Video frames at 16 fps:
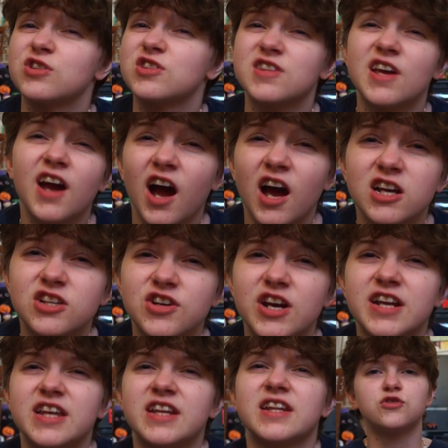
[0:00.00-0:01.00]
Stay
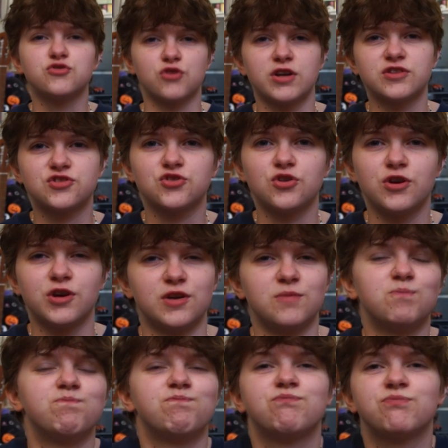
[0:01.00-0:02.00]
hydrated. Trans joy.
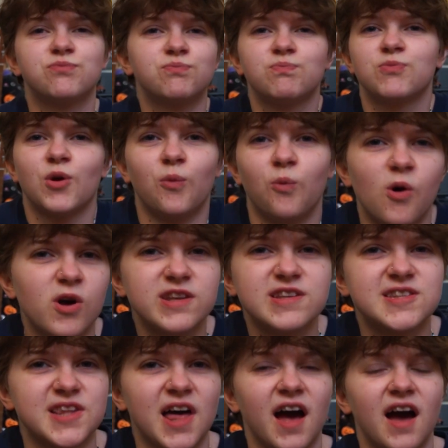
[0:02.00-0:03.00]
What
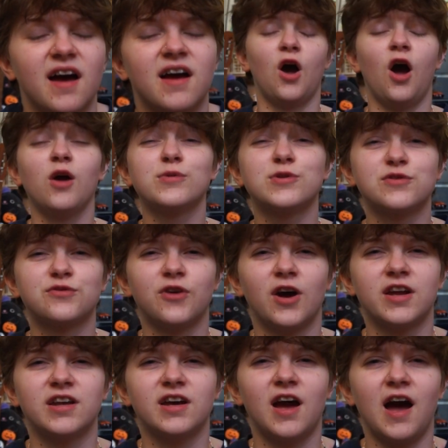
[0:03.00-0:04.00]
is that? I would
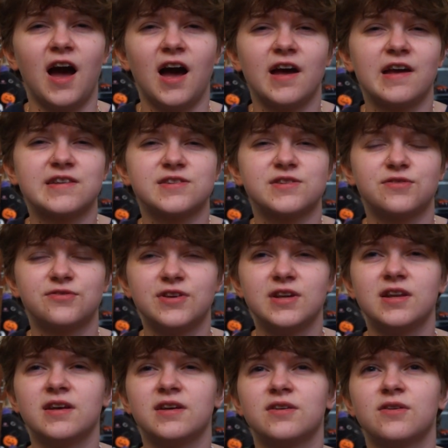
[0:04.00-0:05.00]
define it as the
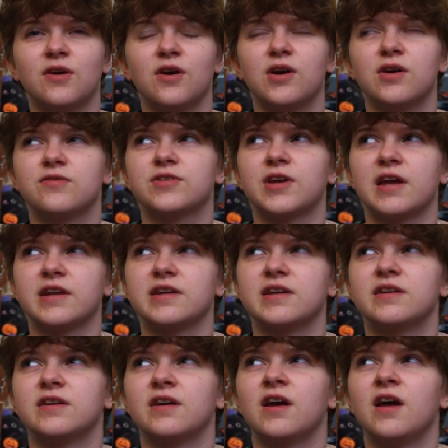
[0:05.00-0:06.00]
feeling of
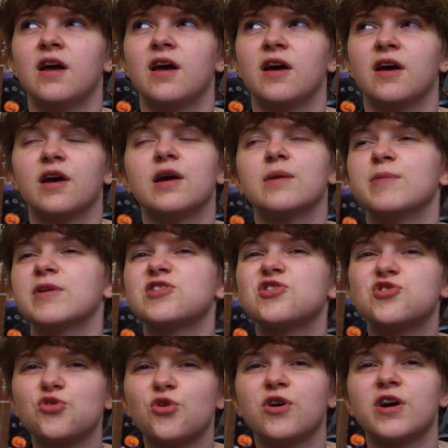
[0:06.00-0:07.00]
getting
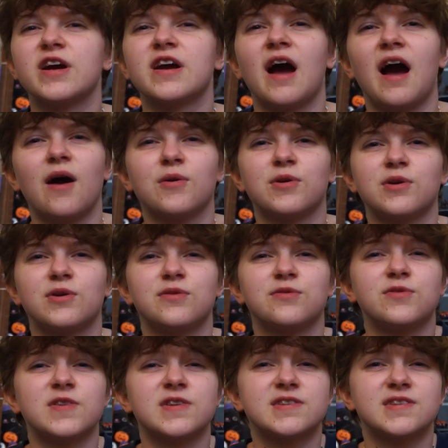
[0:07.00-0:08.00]
immense joy out
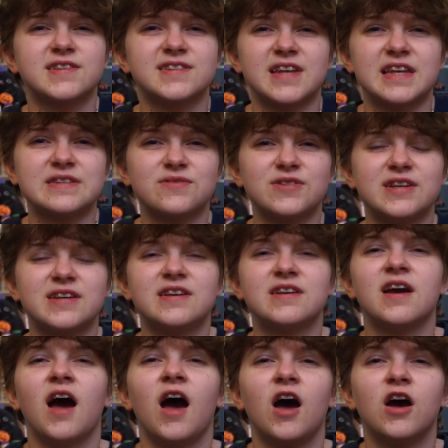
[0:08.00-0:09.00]
of
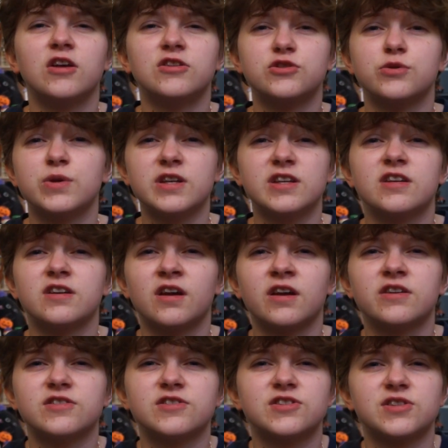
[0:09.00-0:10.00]
successfully doing
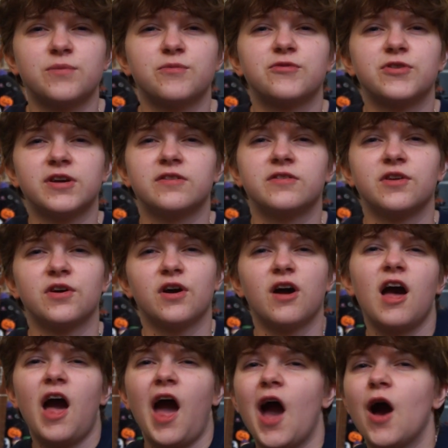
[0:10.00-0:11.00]
something that
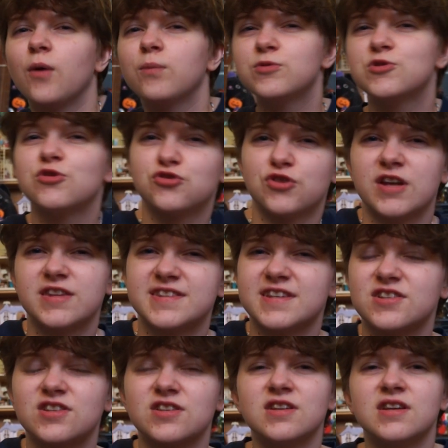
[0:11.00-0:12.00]
helps your
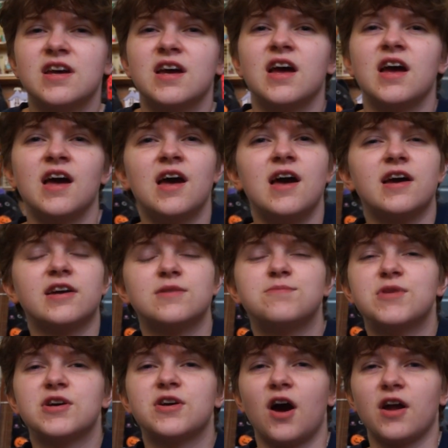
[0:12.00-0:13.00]
transition. It can
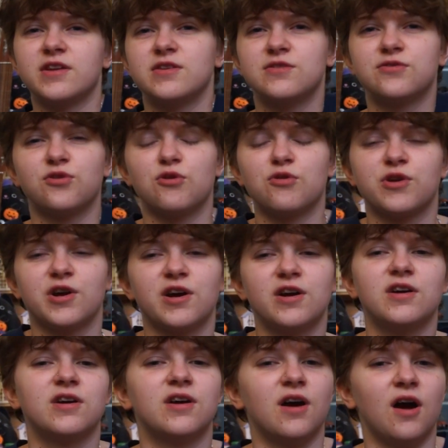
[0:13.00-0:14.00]
be a kind of euphoria.